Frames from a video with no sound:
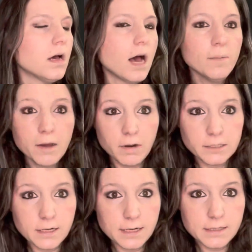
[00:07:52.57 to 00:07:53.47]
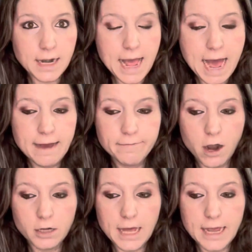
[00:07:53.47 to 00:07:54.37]
All my wash rags that I have
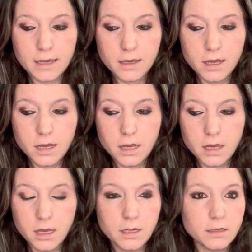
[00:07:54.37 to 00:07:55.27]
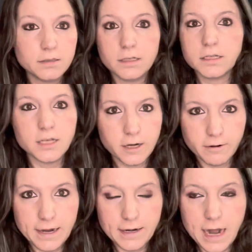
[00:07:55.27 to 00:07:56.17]
are like
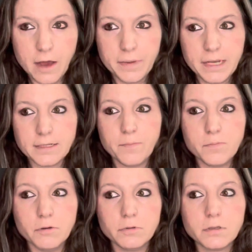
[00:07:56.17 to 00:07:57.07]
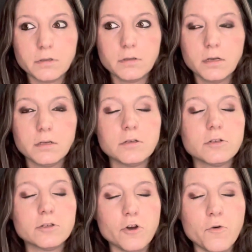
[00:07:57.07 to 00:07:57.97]
disintegrated now because I use
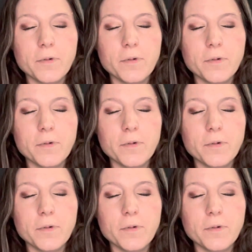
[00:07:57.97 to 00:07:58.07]
so